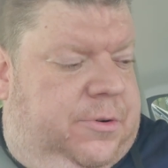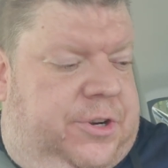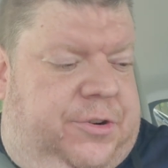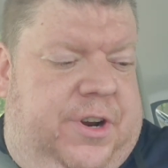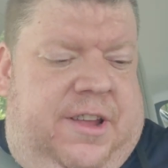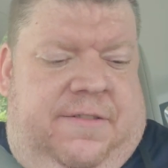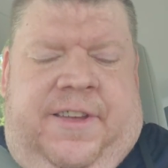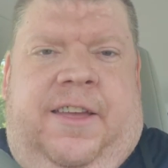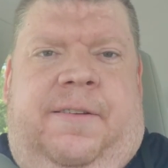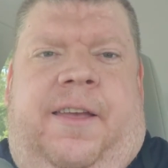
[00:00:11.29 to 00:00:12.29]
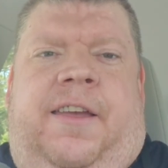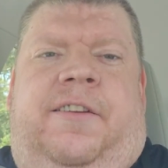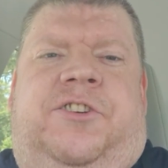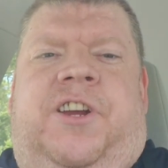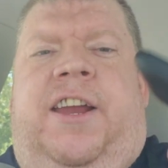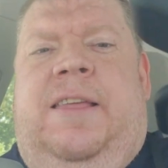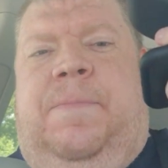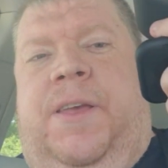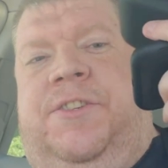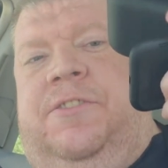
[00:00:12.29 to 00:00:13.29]
retrieve a shiny
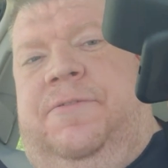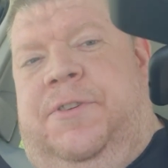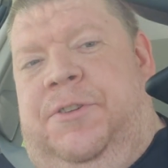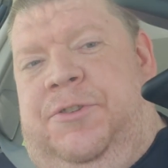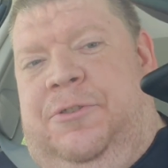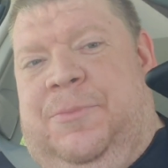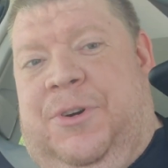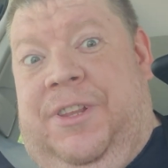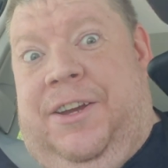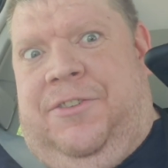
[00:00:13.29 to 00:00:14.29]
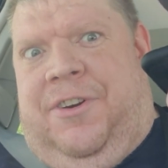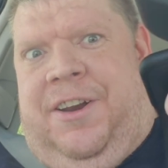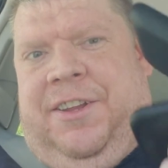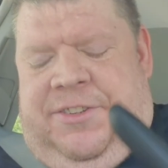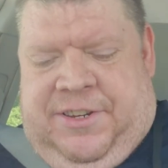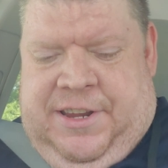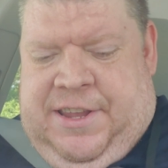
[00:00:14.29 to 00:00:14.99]
piece of consumer electronics.